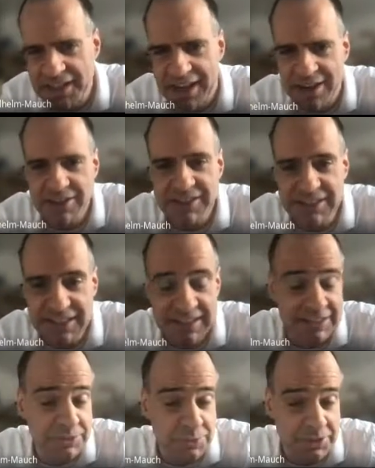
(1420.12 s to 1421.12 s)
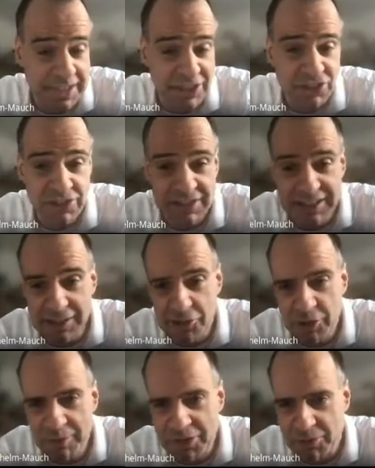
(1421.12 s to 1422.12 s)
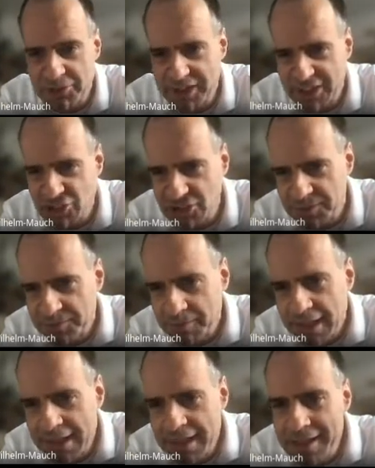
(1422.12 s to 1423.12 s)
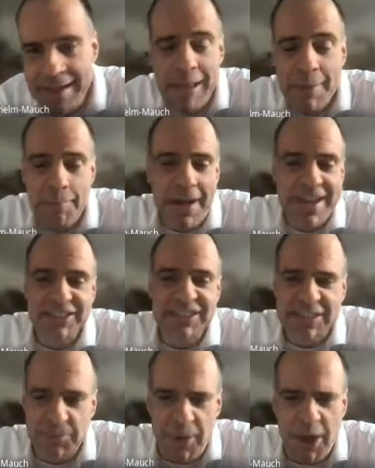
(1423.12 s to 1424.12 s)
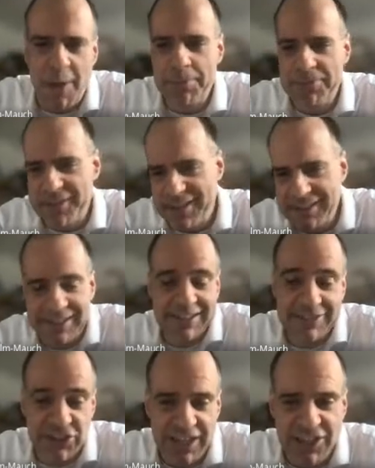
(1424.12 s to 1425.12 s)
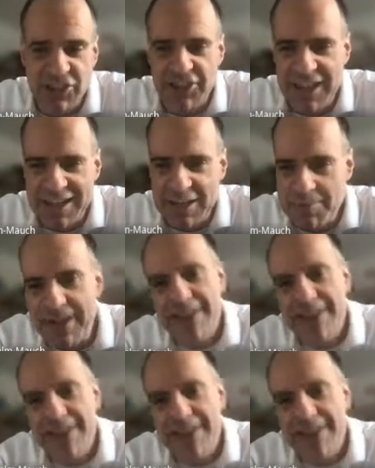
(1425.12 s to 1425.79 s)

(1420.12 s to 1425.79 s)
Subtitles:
RZ is a rotation, single qubit rotation, by a swap that doesn't change entanglement